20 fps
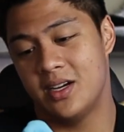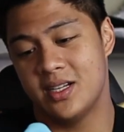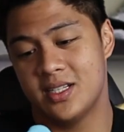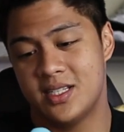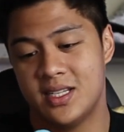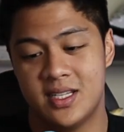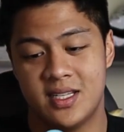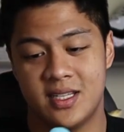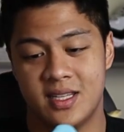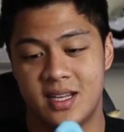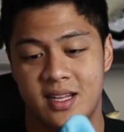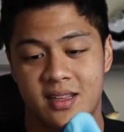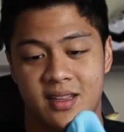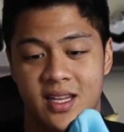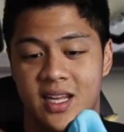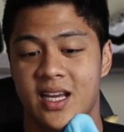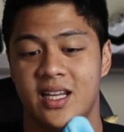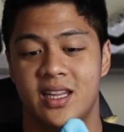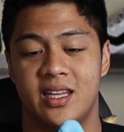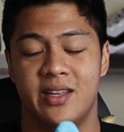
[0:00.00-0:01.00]
as it's not
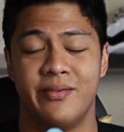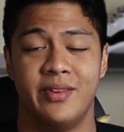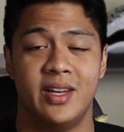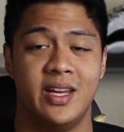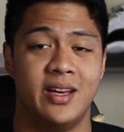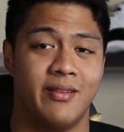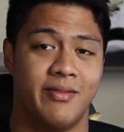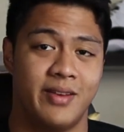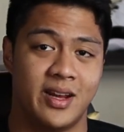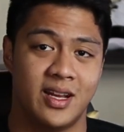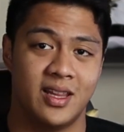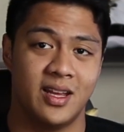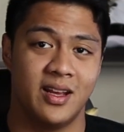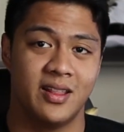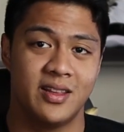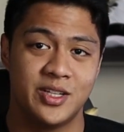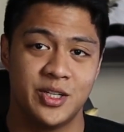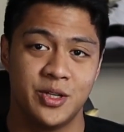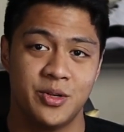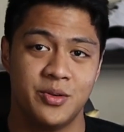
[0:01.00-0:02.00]
negatively affecting
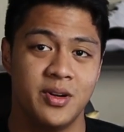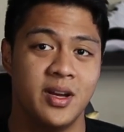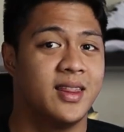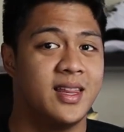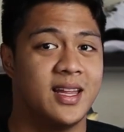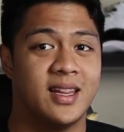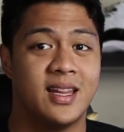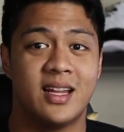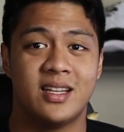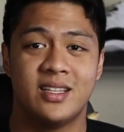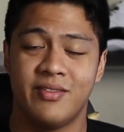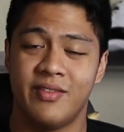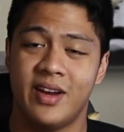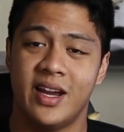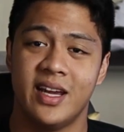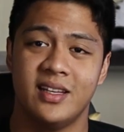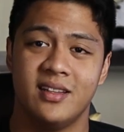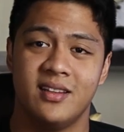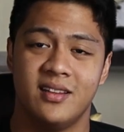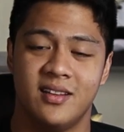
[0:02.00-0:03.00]
the shoe, then that's fine.